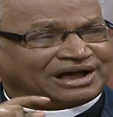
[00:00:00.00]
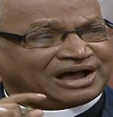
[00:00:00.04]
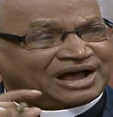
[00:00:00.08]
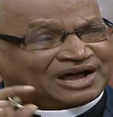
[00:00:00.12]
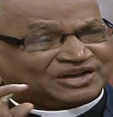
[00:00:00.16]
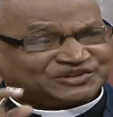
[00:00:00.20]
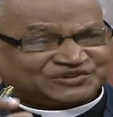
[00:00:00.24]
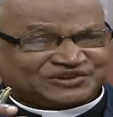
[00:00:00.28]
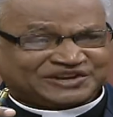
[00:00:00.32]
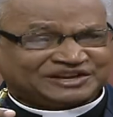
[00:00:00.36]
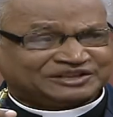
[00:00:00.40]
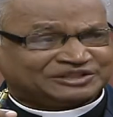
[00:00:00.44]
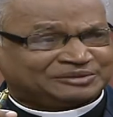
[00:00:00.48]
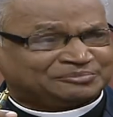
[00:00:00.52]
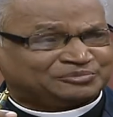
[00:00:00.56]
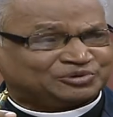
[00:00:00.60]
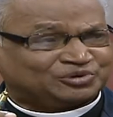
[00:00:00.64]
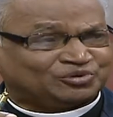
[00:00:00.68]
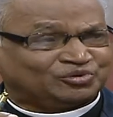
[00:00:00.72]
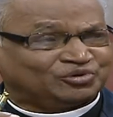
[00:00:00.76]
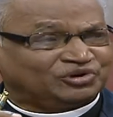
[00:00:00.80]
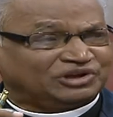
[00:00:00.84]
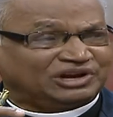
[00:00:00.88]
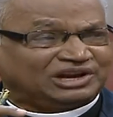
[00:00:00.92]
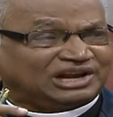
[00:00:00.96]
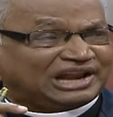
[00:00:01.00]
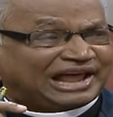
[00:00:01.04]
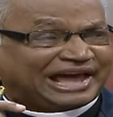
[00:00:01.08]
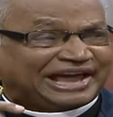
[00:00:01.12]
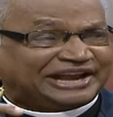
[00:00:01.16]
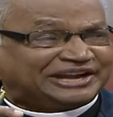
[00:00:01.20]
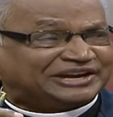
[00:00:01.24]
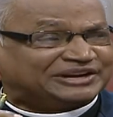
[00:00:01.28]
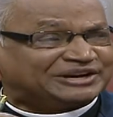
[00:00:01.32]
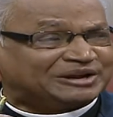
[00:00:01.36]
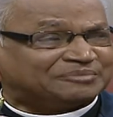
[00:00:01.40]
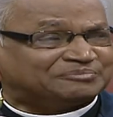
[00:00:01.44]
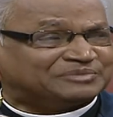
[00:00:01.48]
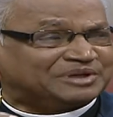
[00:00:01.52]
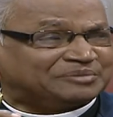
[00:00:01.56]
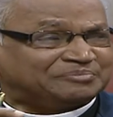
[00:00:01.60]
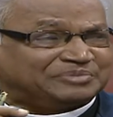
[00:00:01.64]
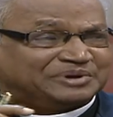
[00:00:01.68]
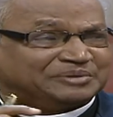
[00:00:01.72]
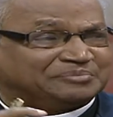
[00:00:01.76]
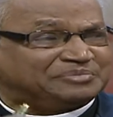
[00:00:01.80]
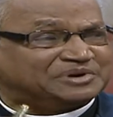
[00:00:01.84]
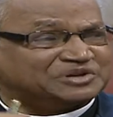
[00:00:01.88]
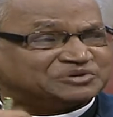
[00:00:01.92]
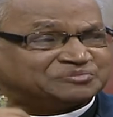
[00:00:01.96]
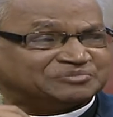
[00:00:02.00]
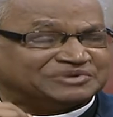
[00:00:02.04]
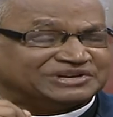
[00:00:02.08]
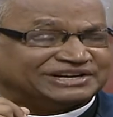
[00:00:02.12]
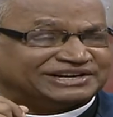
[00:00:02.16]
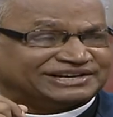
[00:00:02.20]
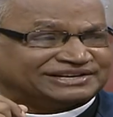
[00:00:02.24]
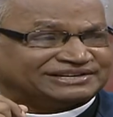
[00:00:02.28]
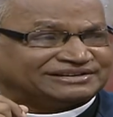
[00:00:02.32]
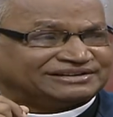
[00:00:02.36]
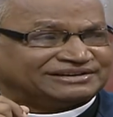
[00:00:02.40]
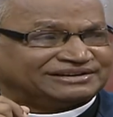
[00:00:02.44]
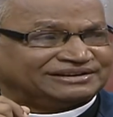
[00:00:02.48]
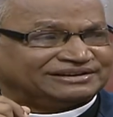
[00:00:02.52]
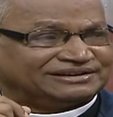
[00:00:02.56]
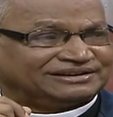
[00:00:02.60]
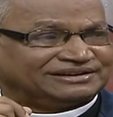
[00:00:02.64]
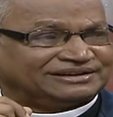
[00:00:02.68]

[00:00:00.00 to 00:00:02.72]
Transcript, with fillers: asking them to lighten up the people's burden,